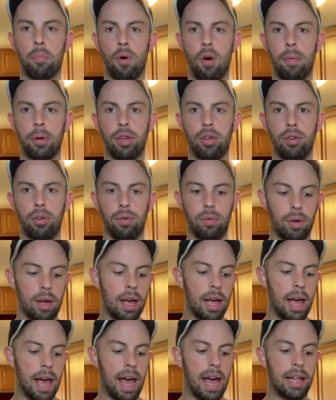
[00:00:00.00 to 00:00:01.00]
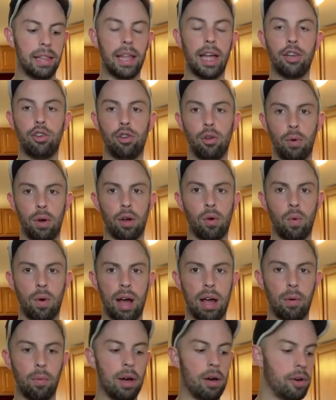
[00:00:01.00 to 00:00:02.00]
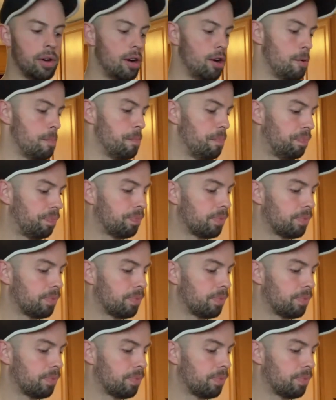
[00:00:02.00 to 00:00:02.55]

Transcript: barbecue, and they do it quite well here.